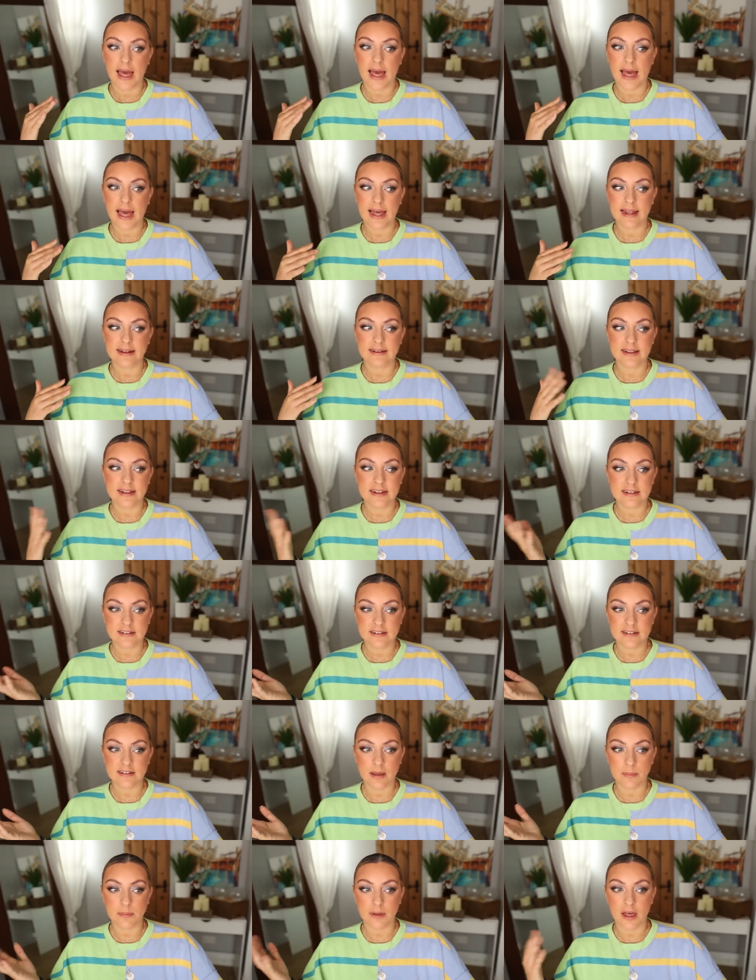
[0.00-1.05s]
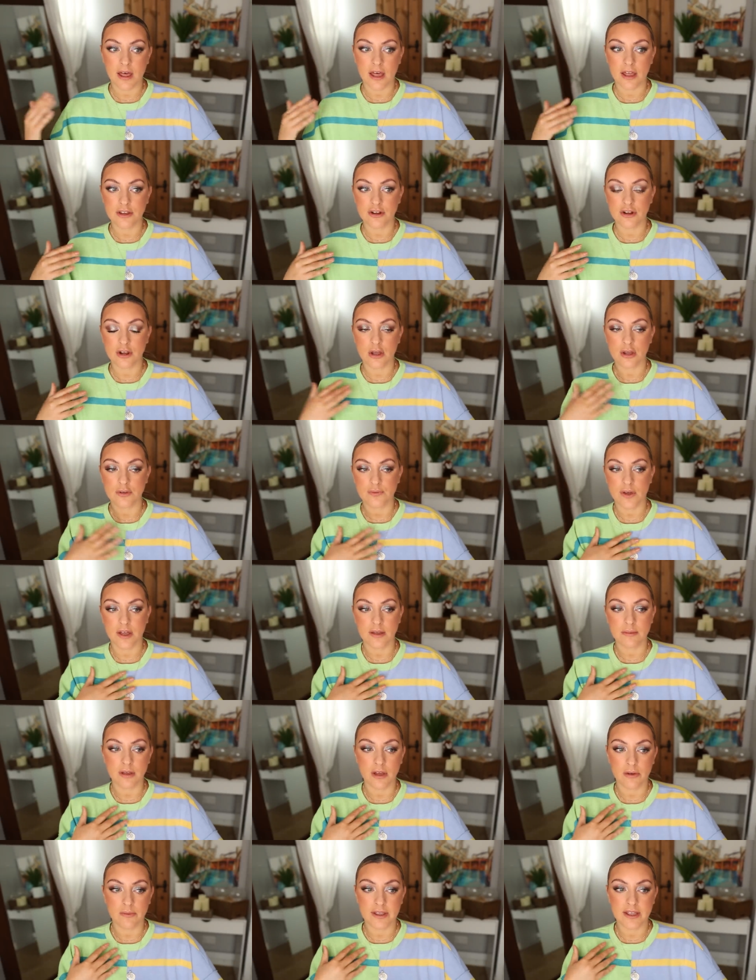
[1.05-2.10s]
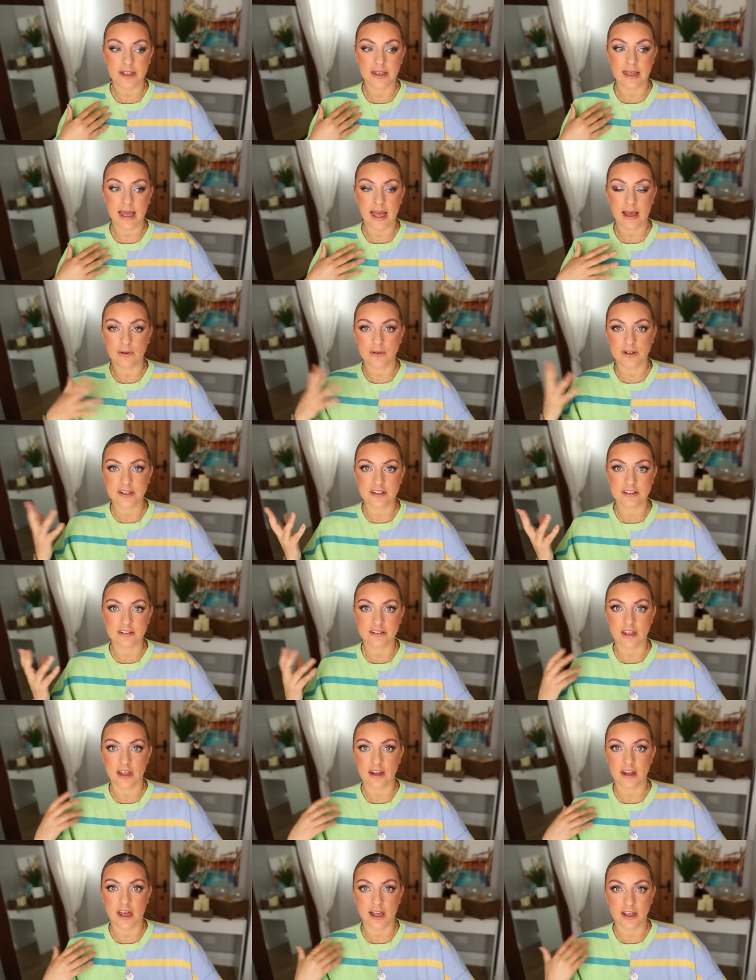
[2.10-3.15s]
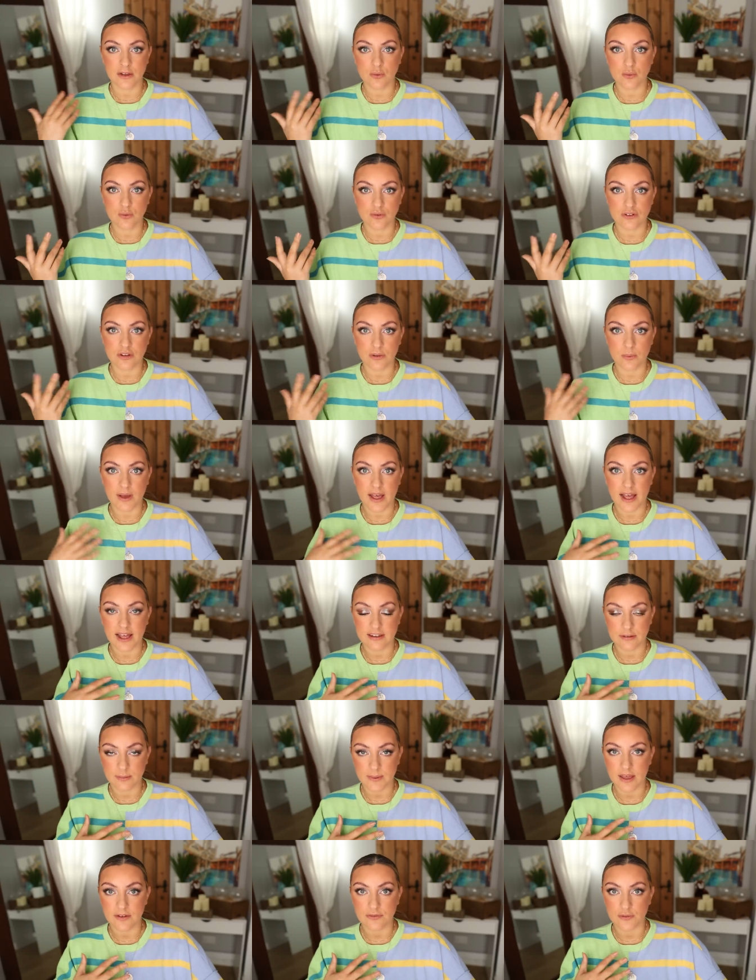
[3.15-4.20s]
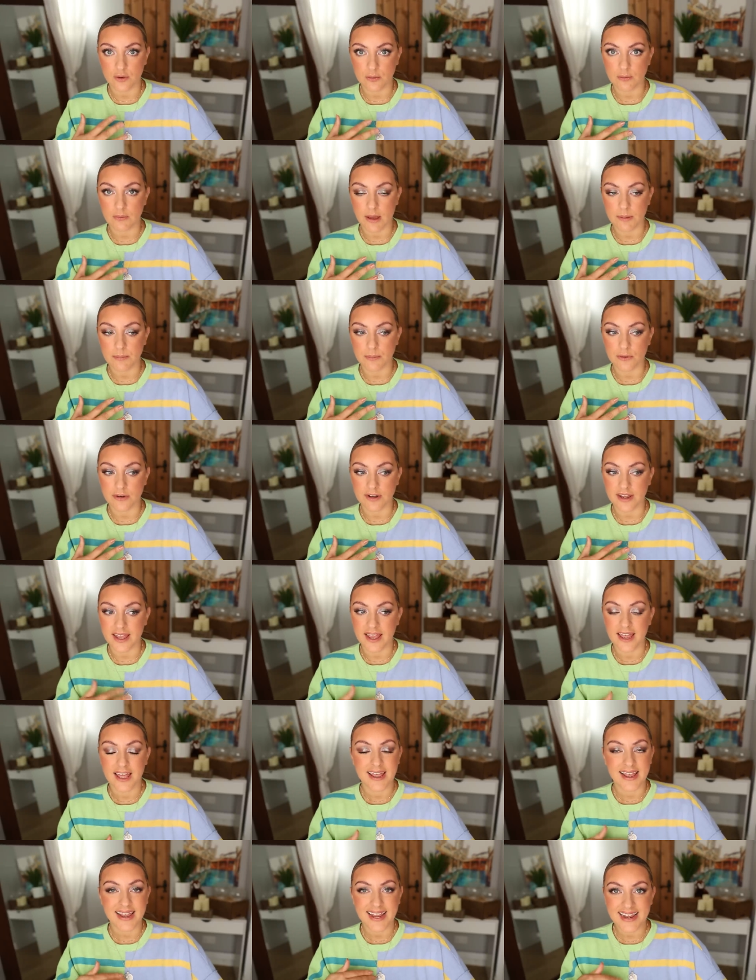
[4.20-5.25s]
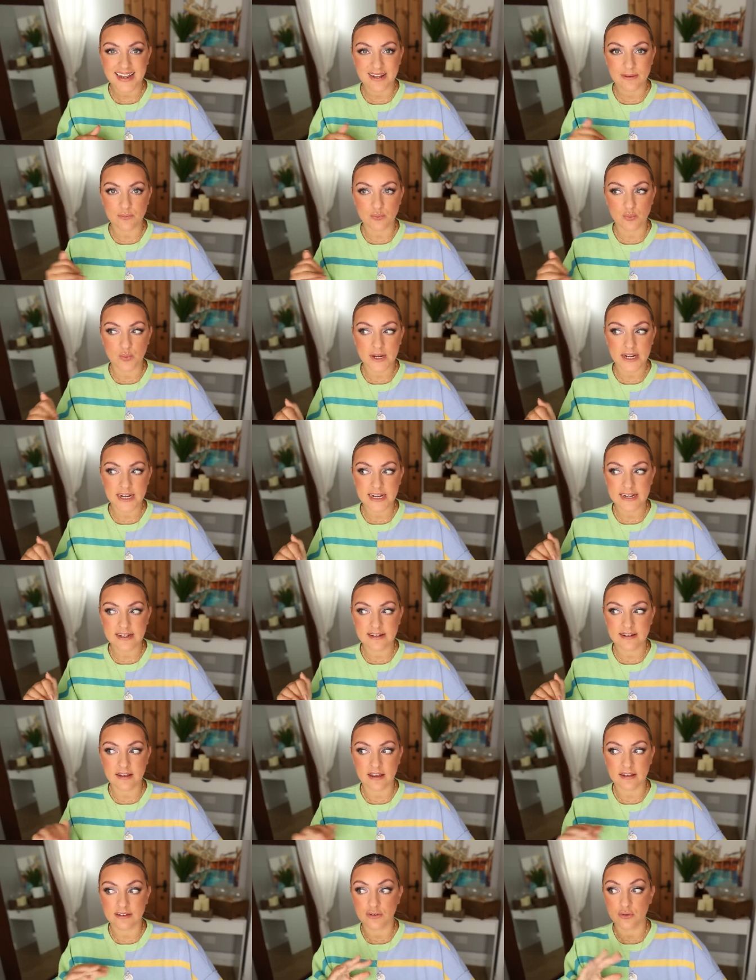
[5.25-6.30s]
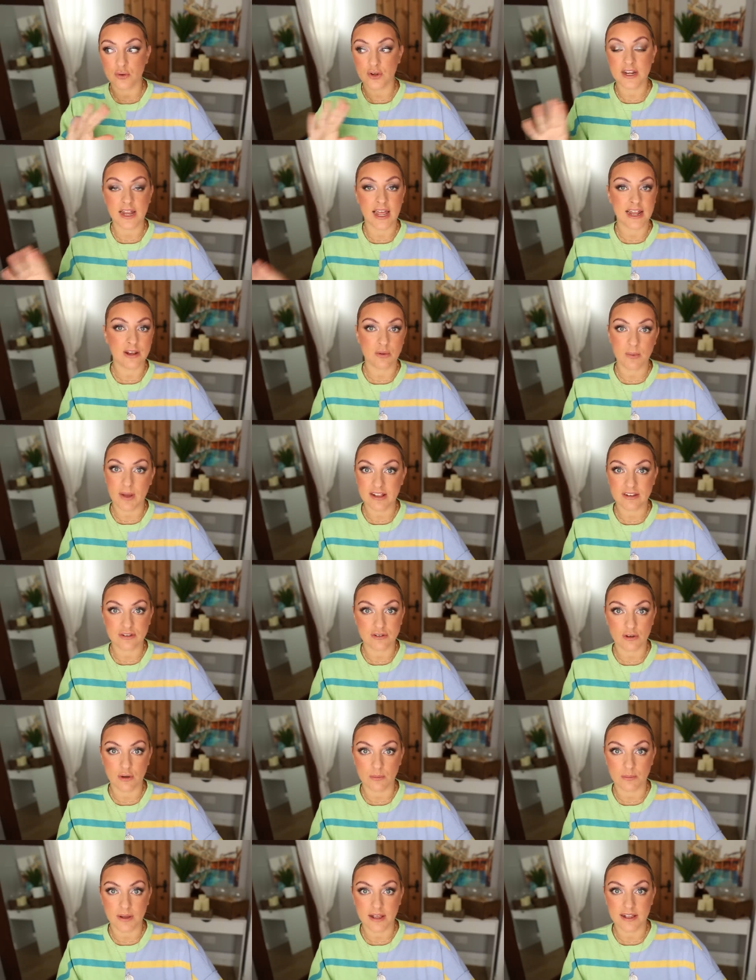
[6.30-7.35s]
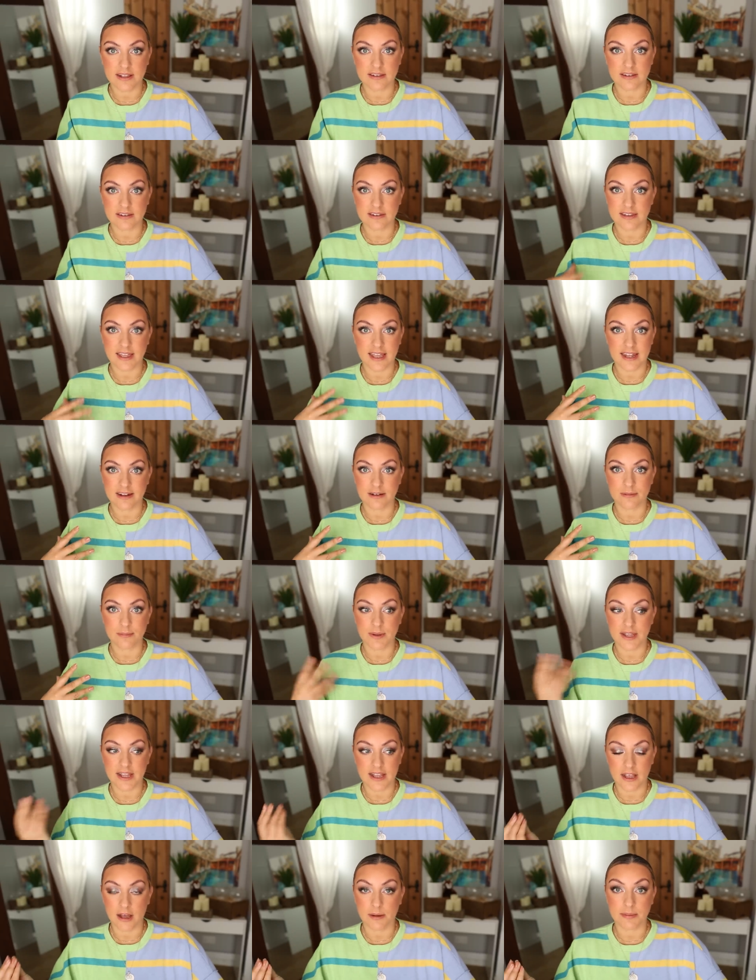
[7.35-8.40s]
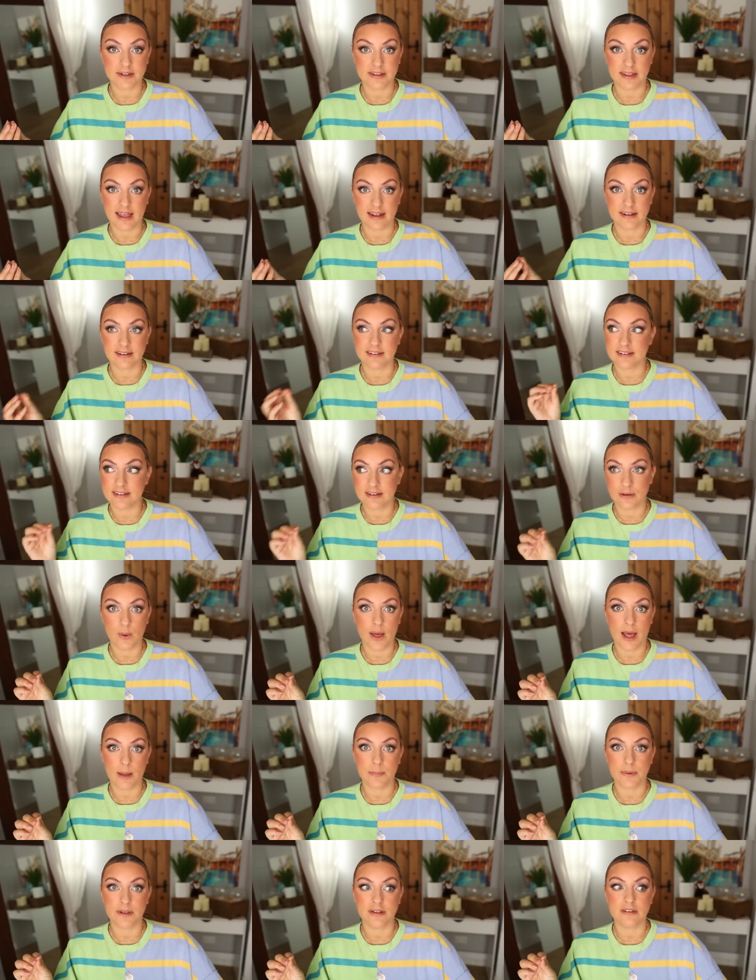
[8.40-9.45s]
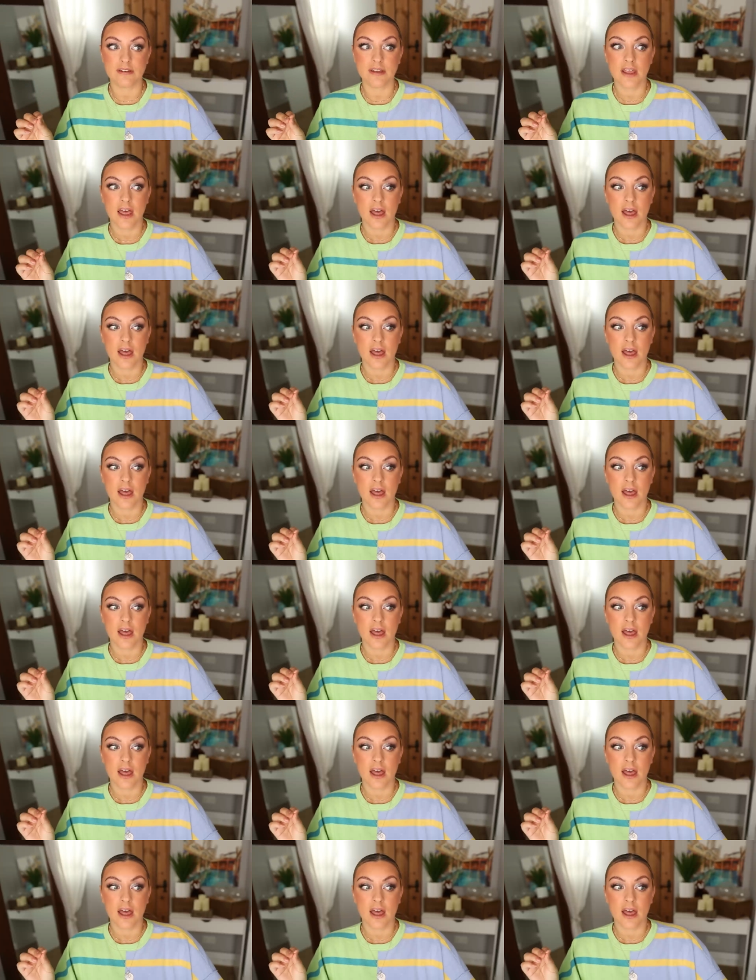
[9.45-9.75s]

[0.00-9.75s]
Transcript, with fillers: And in summer, you know, if I'm going out in the sun, I also wear SPF on my body. It really does not in any way stop my skin picking up a tan. still happens.